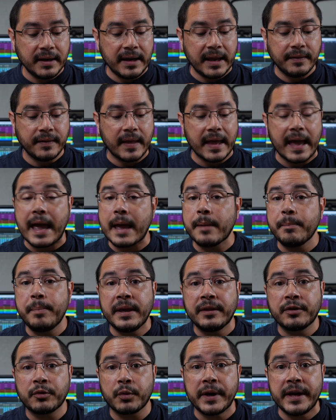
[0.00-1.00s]
in the
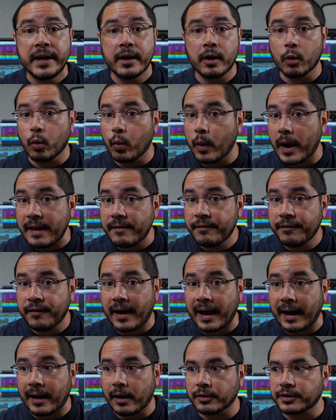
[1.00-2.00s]
MP3 or WAV
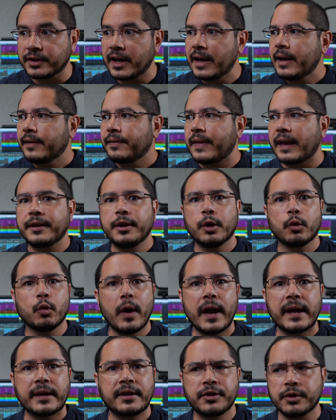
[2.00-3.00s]
files that
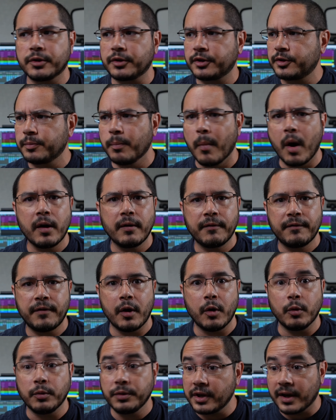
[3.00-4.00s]
directs your
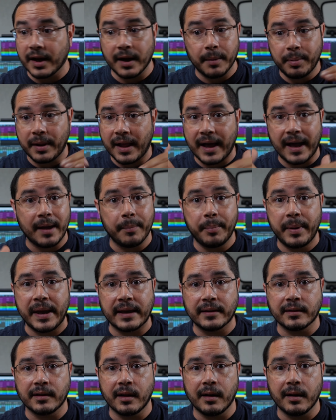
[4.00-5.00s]
smartphone to apply a
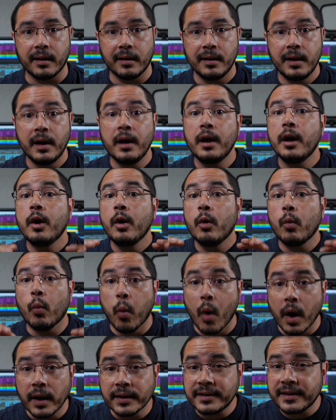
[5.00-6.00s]
pan law.
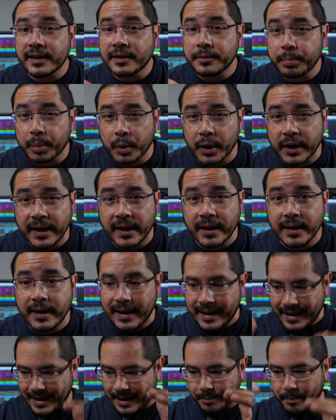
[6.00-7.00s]
Once it's printed
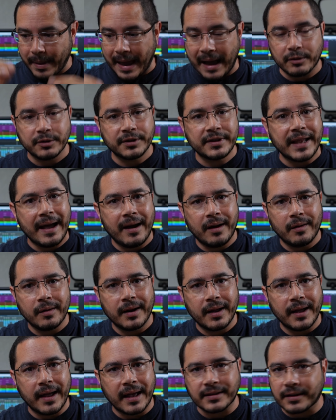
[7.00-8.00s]
and bounced out
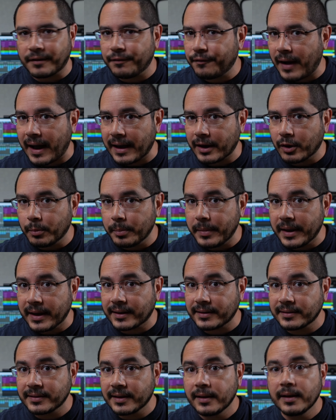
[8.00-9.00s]
as a final
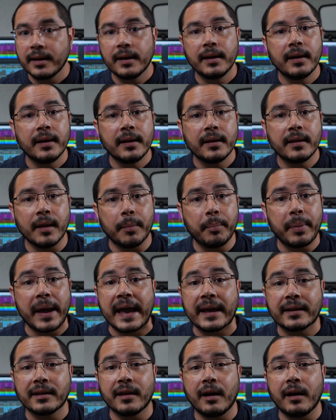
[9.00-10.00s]
mix, the
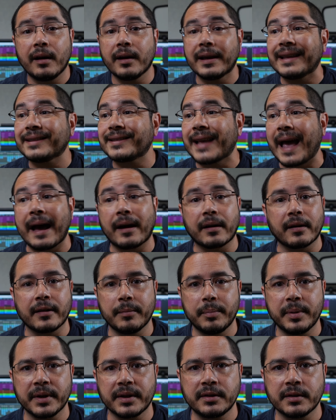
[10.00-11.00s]
pan law is out of the
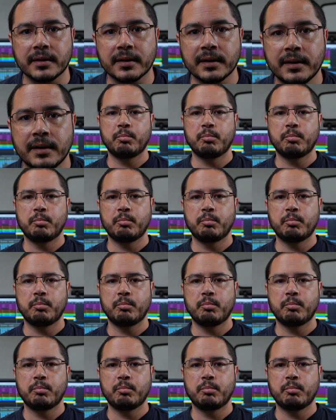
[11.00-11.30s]
picture.